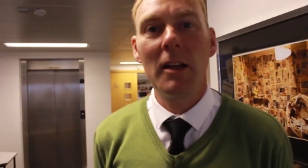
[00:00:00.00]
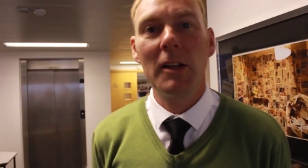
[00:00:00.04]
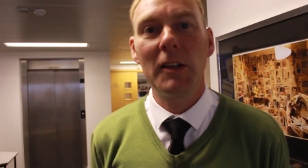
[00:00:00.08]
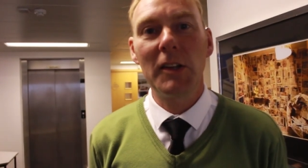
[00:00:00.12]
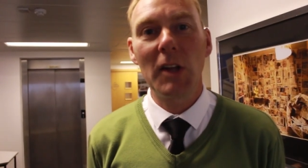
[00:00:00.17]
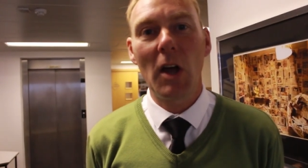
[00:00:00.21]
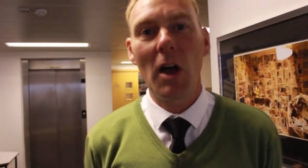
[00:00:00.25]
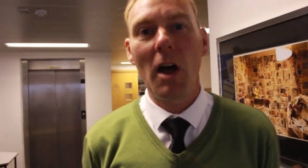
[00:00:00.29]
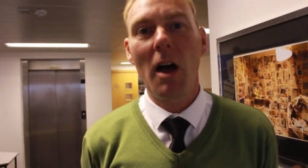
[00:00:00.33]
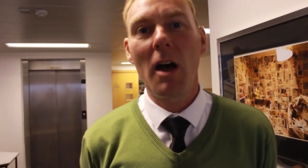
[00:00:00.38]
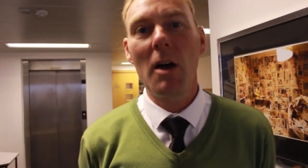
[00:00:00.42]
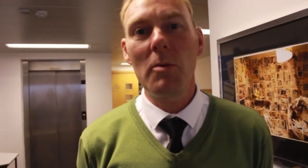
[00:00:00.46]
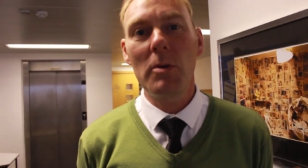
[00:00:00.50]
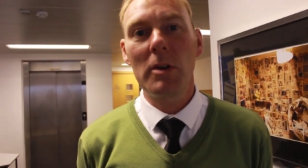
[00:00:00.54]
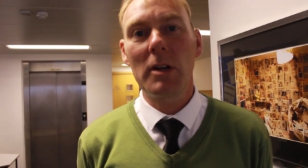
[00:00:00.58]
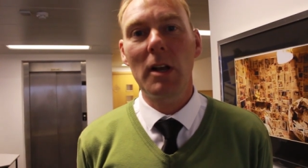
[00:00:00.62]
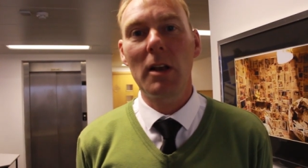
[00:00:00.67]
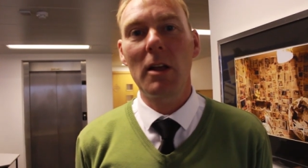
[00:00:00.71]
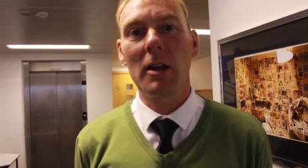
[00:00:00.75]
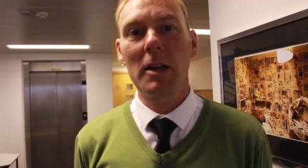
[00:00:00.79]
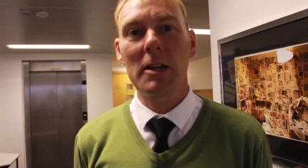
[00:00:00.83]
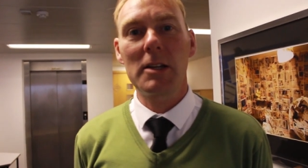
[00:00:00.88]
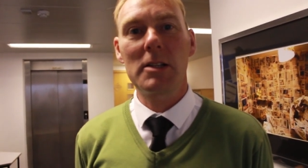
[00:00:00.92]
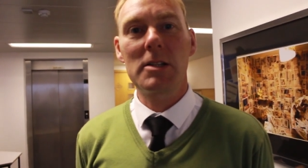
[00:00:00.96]
So I would
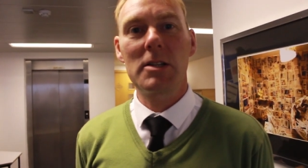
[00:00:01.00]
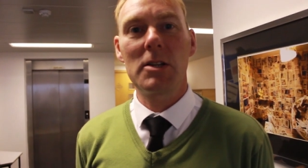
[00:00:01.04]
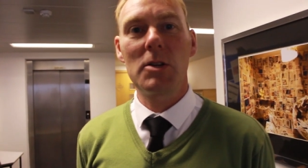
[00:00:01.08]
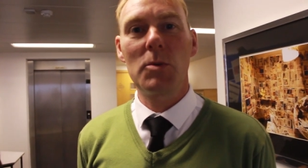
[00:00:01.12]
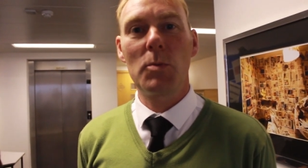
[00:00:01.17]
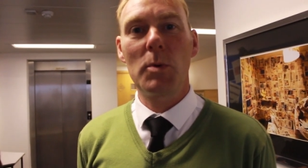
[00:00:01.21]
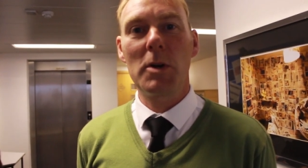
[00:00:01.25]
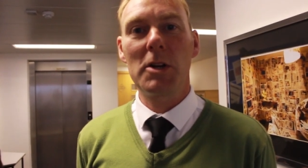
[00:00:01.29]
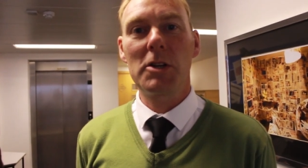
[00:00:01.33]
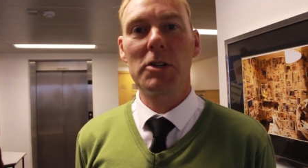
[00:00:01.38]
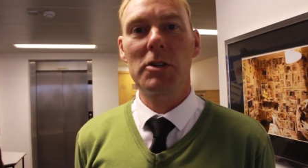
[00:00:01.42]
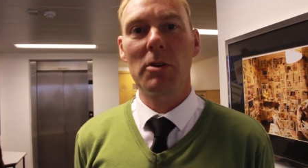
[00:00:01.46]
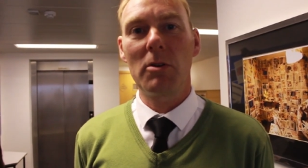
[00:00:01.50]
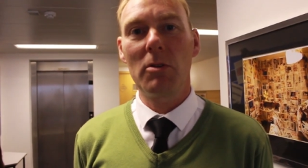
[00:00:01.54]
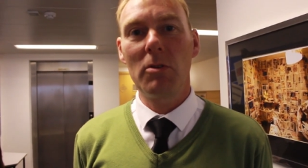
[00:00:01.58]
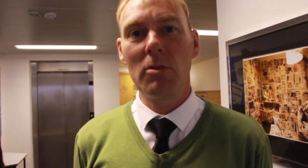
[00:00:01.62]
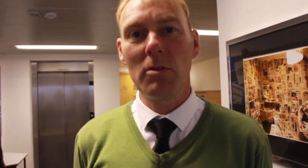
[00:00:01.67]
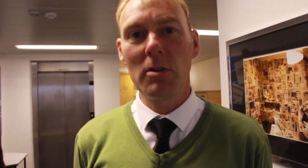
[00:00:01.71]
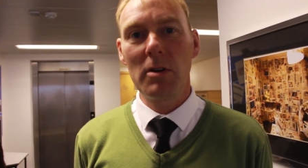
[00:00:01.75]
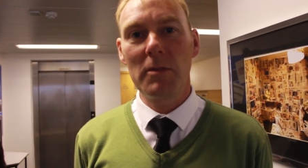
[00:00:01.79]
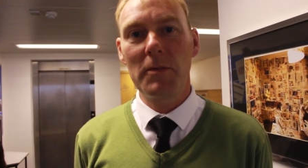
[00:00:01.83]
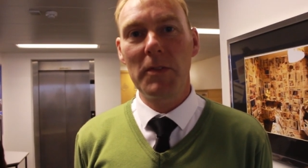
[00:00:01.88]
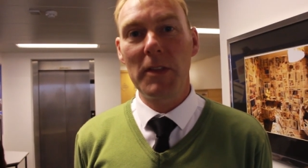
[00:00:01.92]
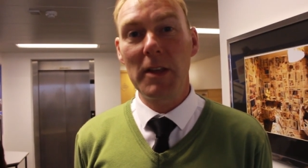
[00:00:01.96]
like to wish
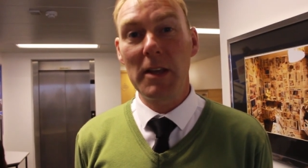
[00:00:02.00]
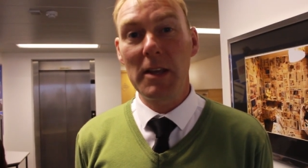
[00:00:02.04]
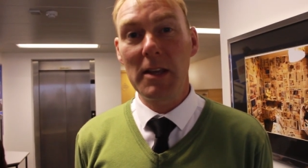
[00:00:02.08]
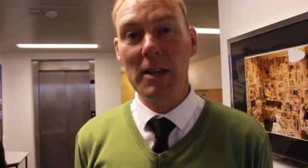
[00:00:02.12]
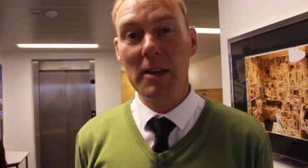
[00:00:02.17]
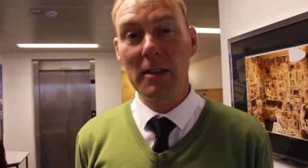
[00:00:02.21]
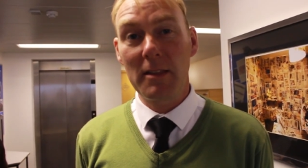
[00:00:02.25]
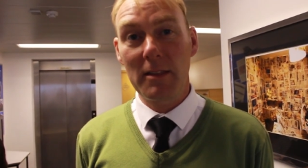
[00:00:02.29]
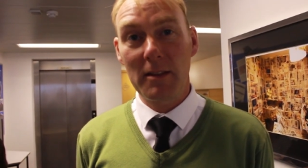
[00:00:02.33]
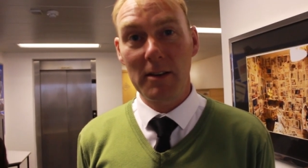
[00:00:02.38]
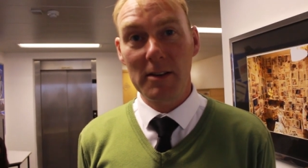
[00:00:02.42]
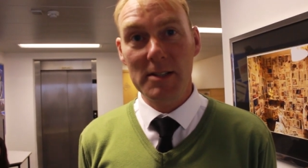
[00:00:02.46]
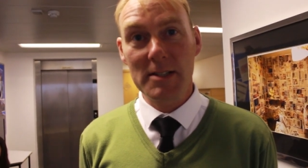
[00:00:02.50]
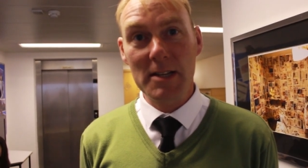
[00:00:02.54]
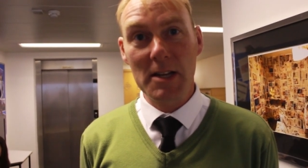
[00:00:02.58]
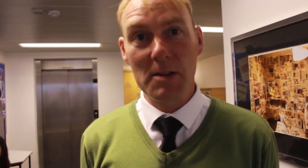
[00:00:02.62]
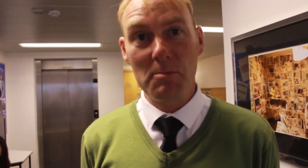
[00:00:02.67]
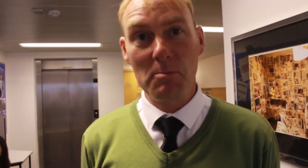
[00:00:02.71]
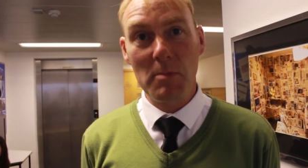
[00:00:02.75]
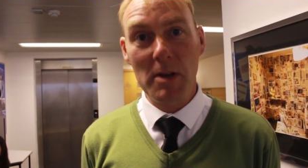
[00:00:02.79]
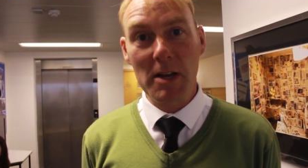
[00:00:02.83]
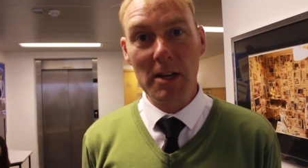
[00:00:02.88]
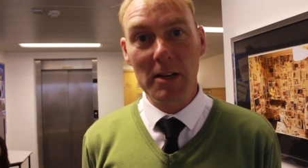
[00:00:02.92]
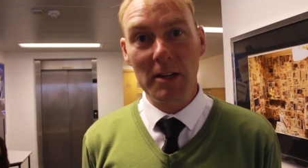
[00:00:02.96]
all of the Year
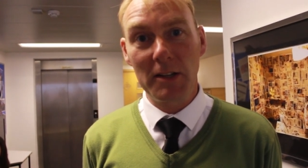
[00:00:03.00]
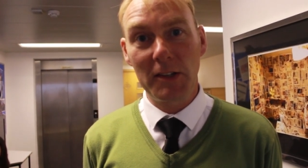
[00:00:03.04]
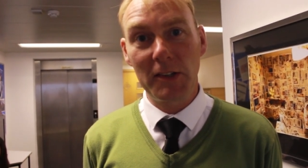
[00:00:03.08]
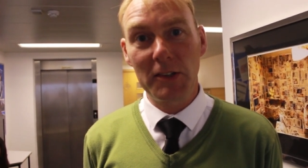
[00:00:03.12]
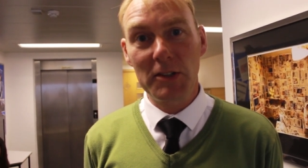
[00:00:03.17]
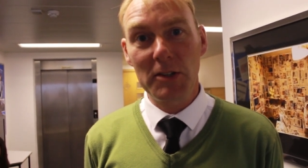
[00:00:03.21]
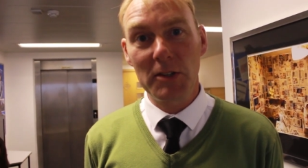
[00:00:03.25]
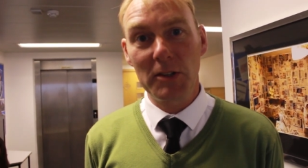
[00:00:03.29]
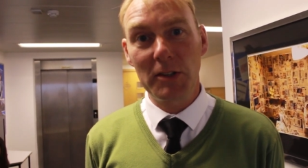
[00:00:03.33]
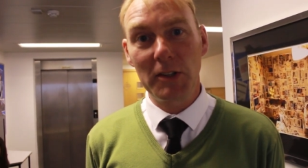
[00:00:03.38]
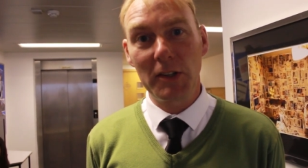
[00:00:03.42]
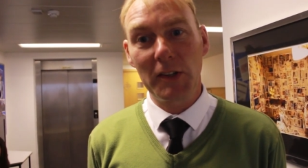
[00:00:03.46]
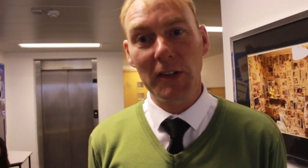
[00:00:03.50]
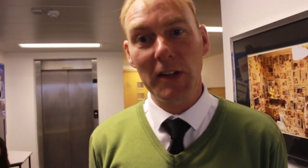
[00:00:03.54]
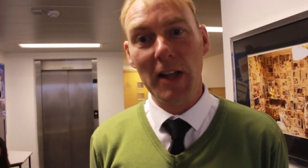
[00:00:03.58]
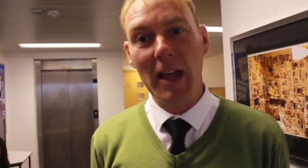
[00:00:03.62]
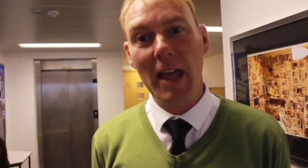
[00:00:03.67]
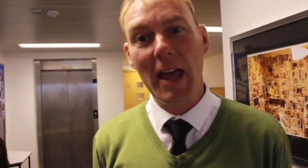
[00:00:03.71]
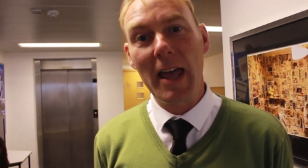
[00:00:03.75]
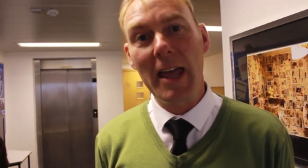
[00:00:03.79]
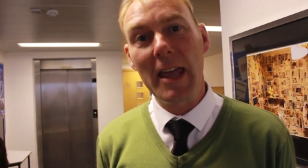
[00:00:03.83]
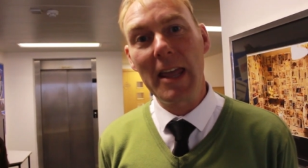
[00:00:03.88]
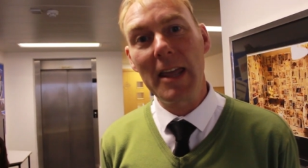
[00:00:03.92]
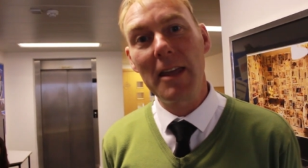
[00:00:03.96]
13 media students
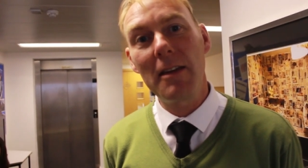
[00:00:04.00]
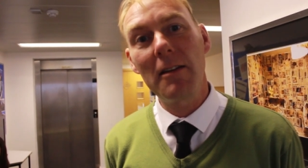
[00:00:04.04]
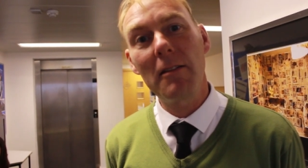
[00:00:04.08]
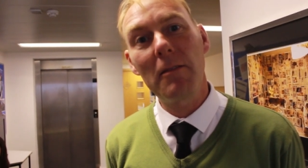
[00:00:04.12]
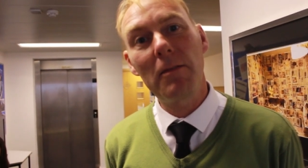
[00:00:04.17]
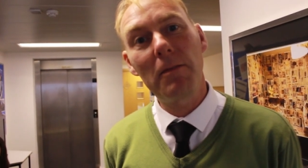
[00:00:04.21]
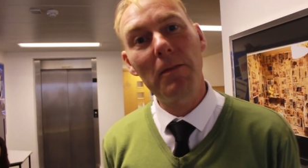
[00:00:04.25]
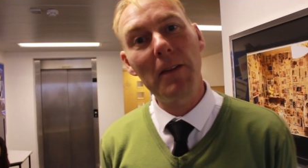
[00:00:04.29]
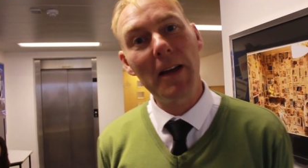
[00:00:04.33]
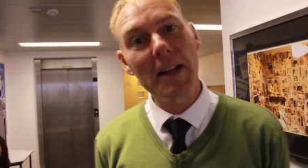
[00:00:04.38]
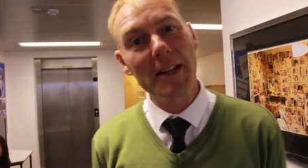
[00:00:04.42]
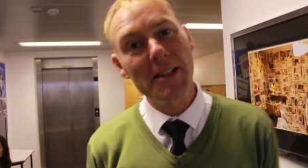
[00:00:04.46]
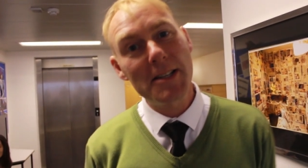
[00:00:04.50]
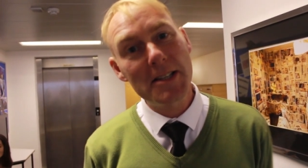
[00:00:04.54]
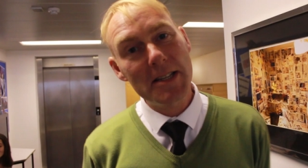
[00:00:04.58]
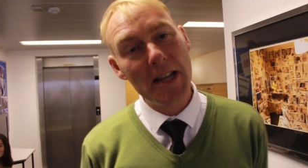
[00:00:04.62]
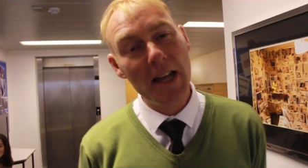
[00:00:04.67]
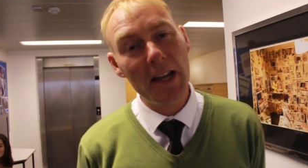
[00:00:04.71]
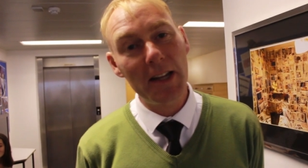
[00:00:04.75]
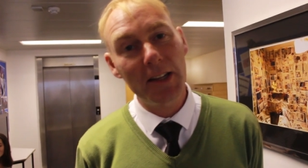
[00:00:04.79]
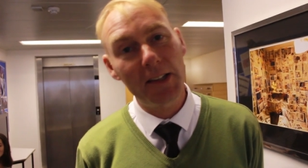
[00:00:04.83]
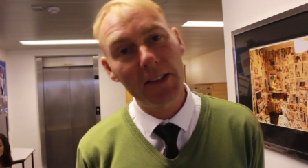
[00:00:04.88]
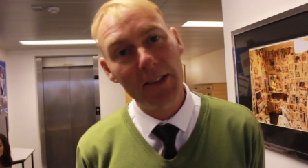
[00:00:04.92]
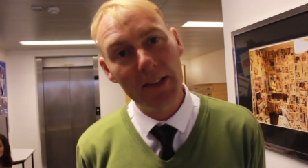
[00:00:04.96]
a
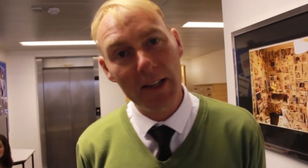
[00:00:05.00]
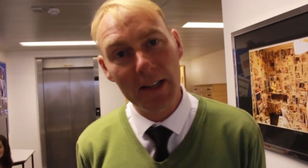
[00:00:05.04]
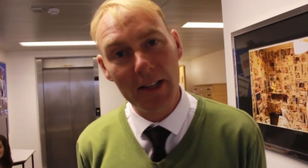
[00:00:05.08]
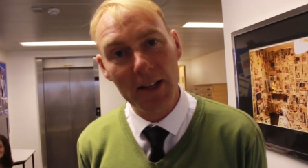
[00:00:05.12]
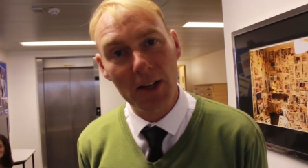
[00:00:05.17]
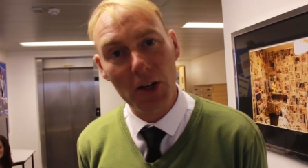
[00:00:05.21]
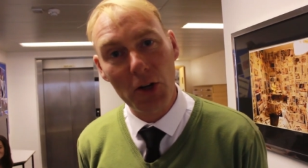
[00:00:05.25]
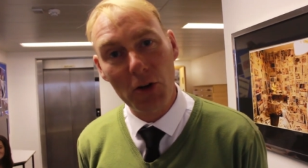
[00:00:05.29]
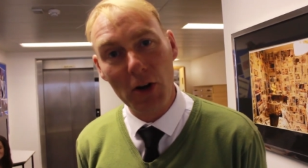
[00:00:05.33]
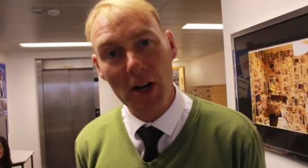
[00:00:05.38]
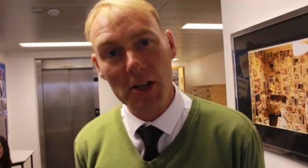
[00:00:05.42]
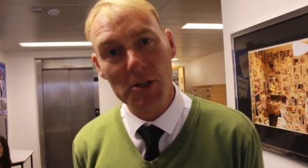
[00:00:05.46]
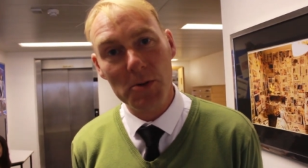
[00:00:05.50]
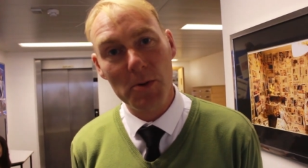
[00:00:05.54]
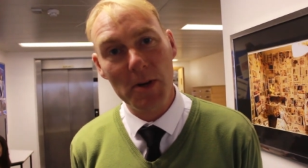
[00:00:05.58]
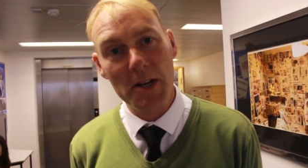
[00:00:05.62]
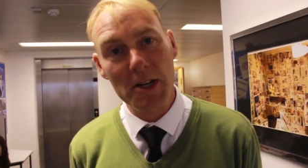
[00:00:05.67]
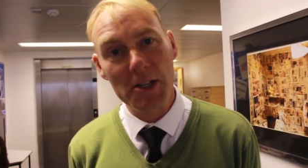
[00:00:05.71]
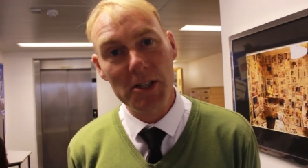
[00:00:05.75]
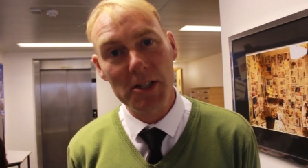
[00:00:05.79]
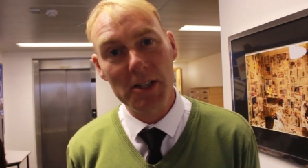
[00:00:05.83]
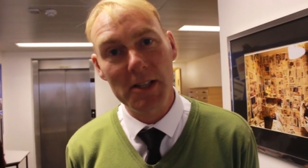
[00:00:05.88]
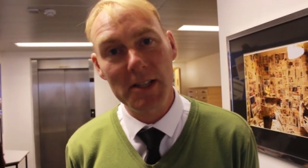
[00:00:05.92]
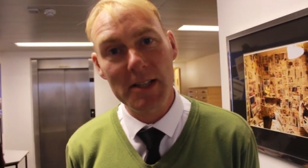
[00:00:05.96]
fantastic
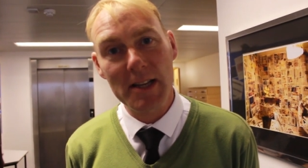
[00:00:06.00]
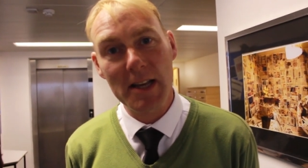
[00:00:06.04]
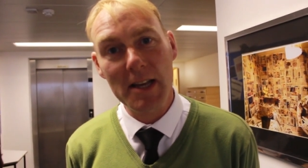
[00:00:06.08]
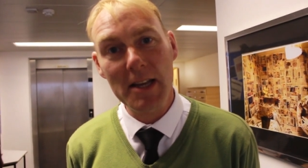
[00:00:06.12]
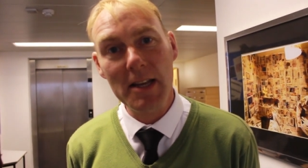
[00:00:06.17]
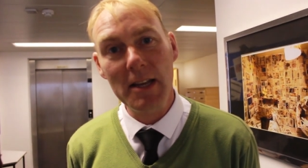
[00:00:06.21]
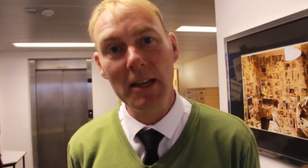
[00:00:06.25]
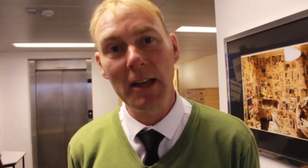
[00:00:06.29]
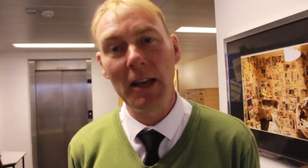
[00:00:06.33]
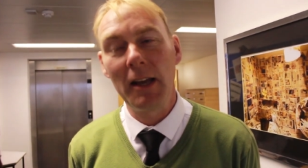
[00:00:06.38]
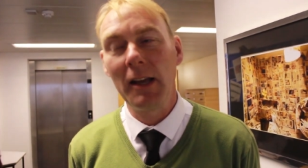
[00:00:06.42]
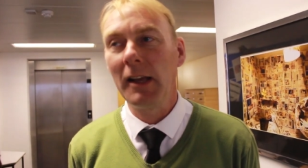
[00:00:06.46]
graduation day